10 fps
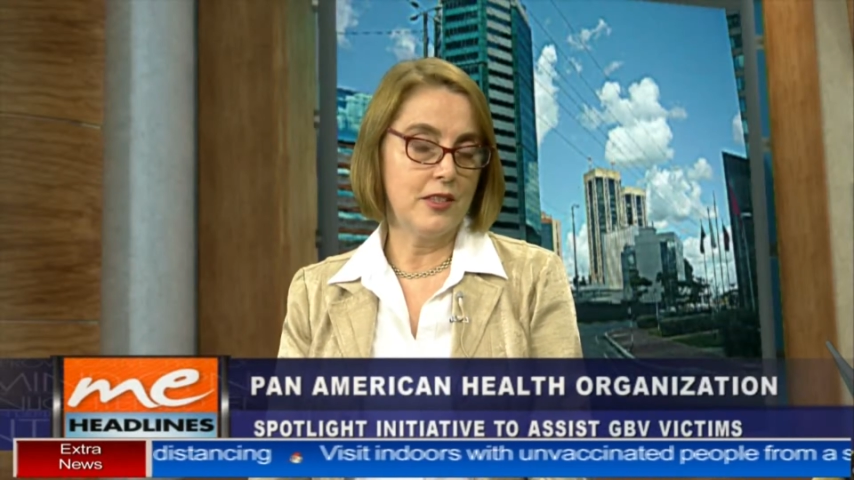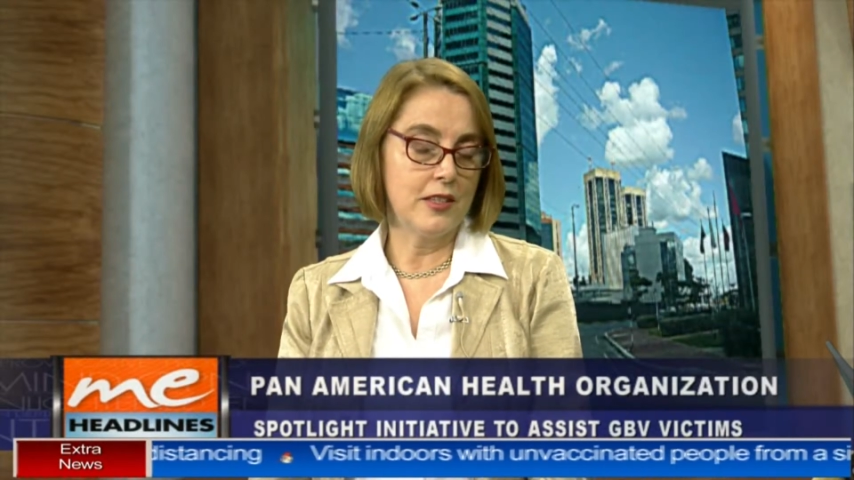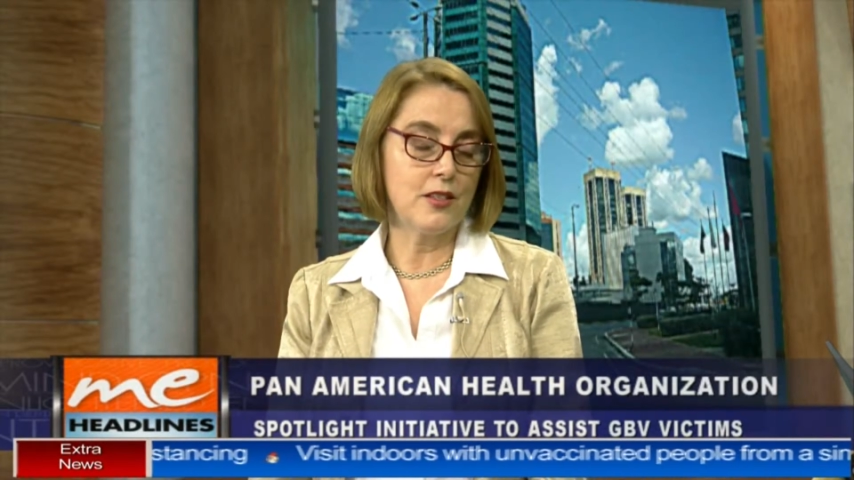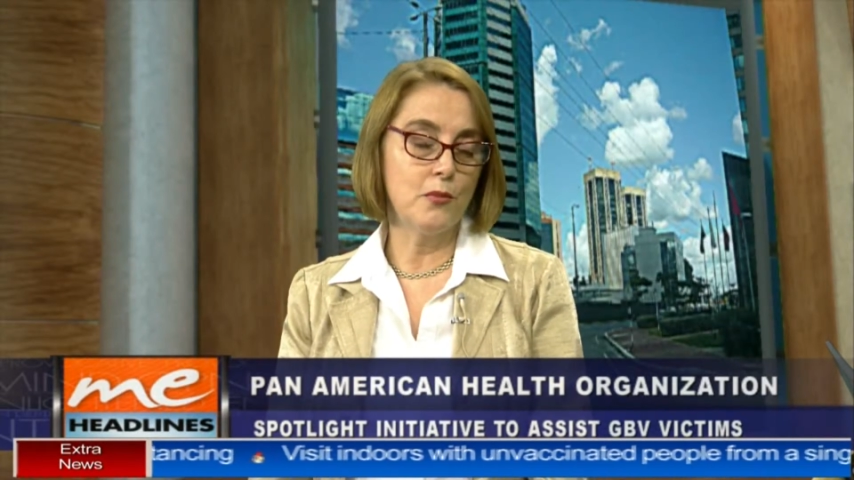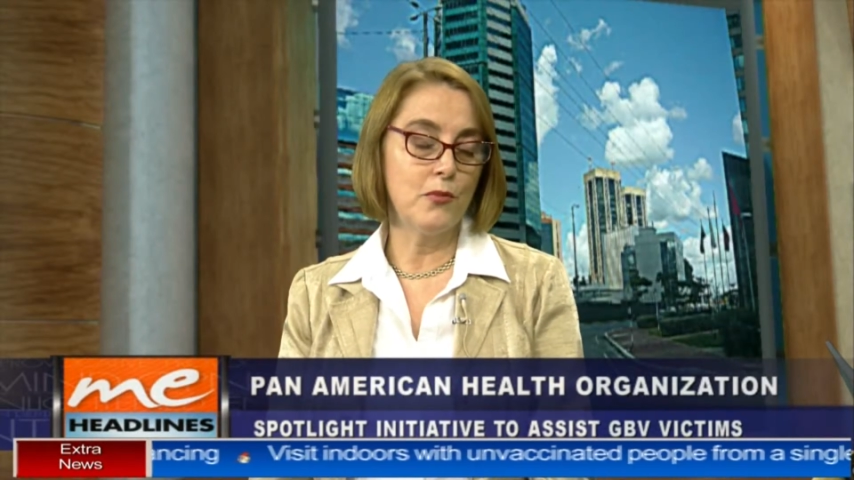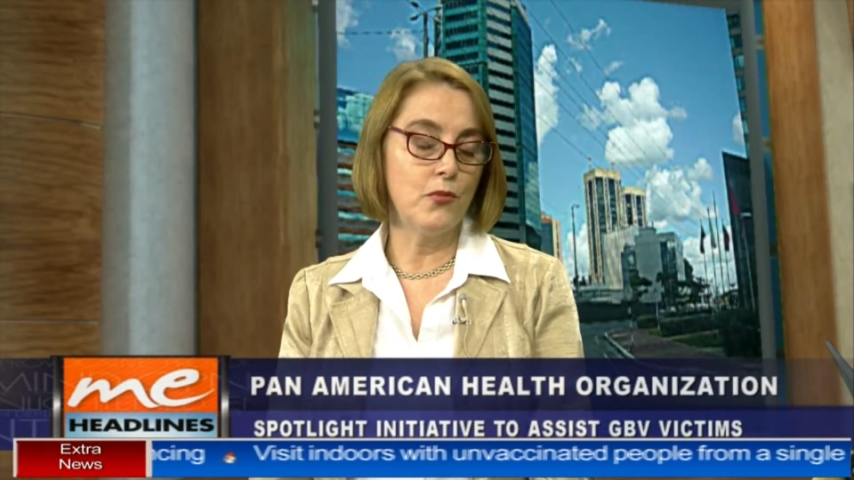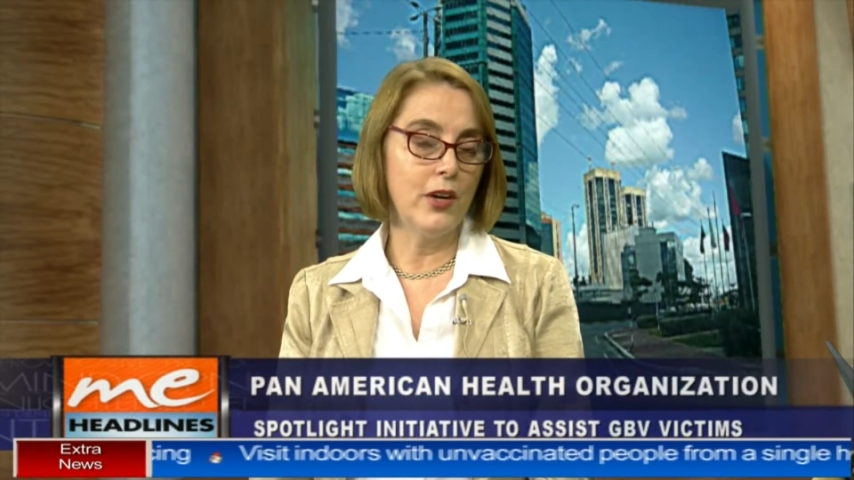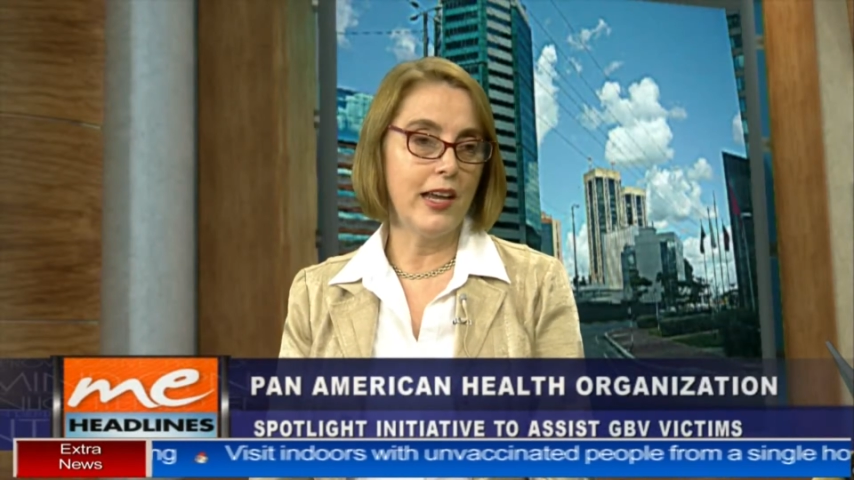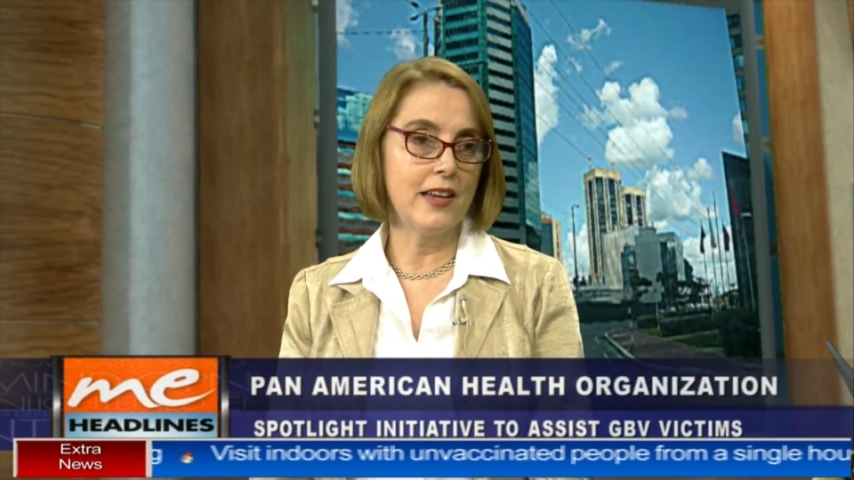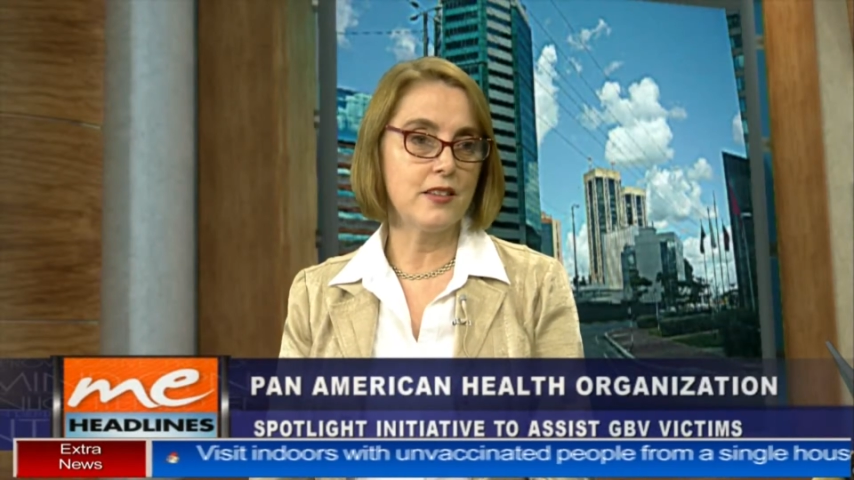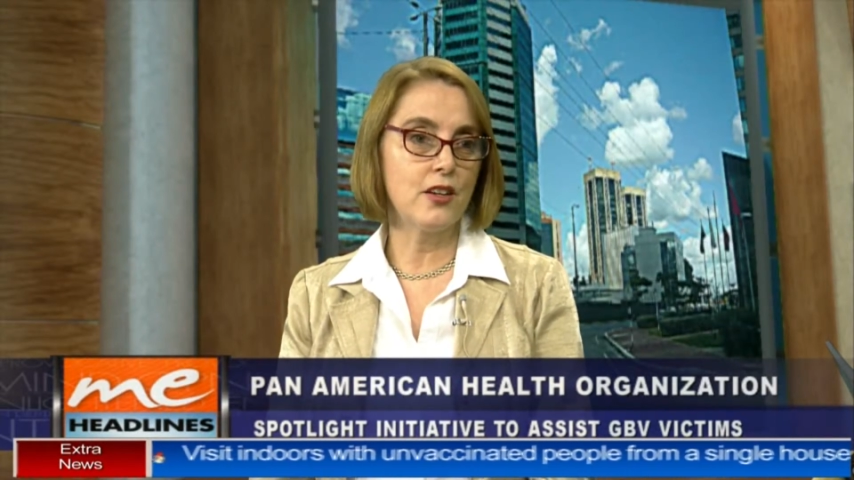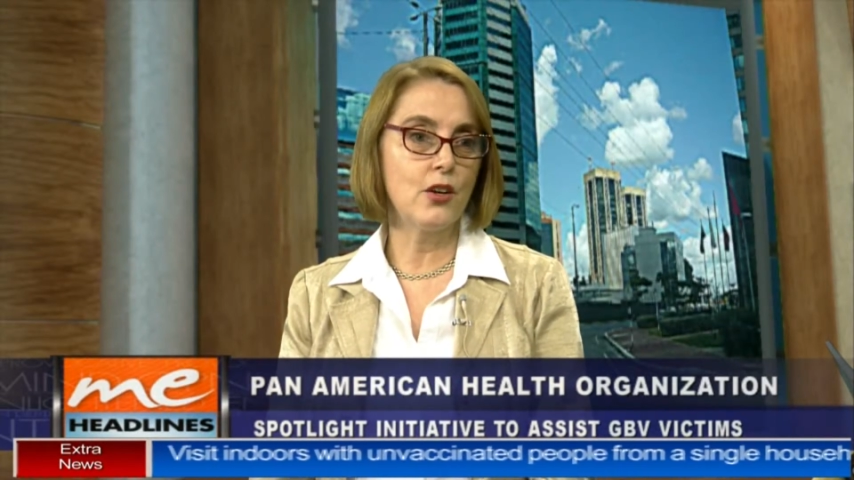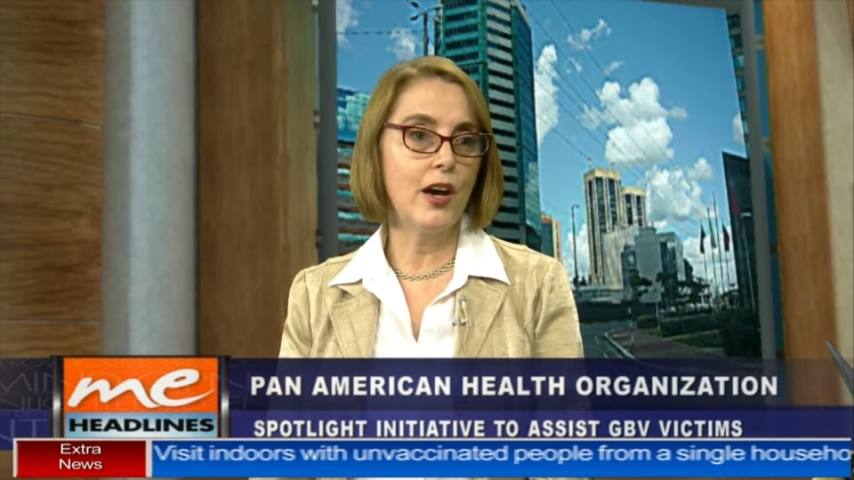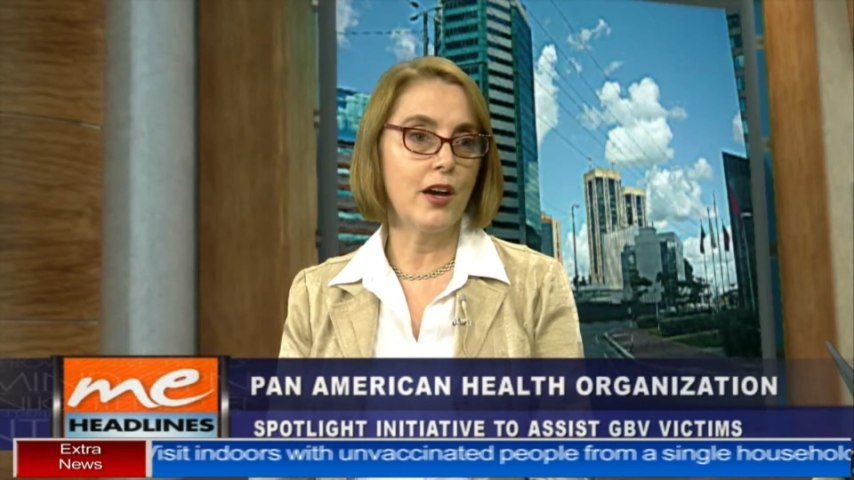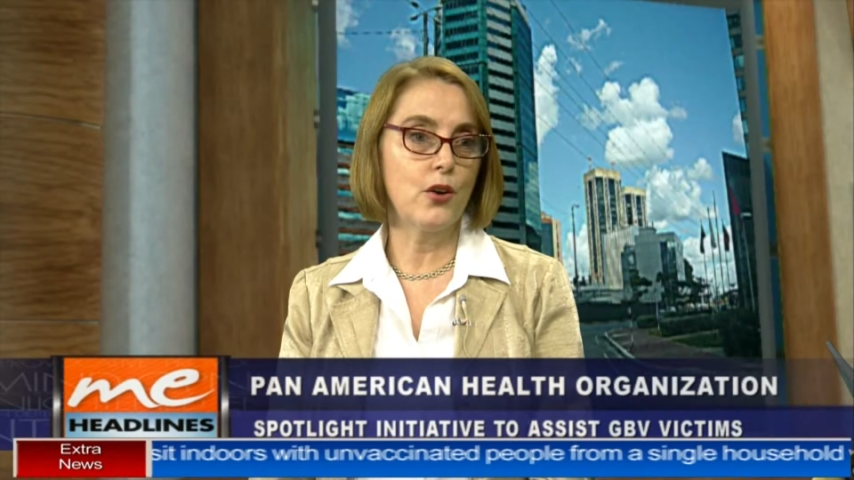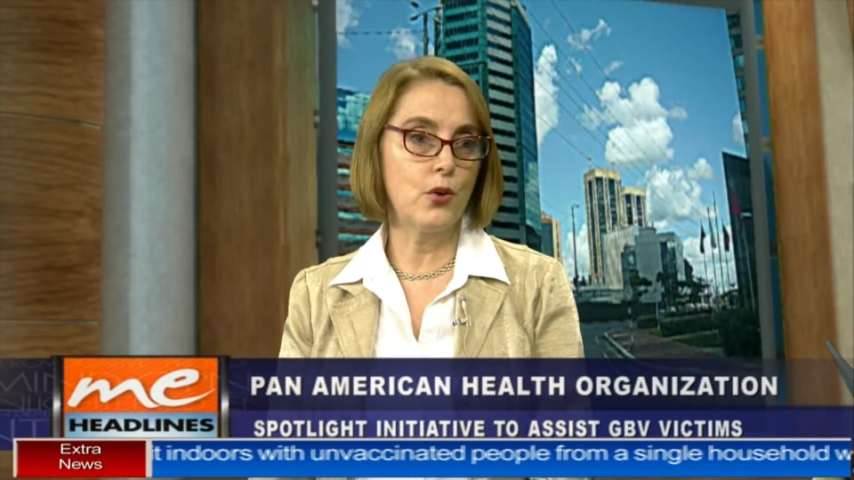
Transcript: system really has a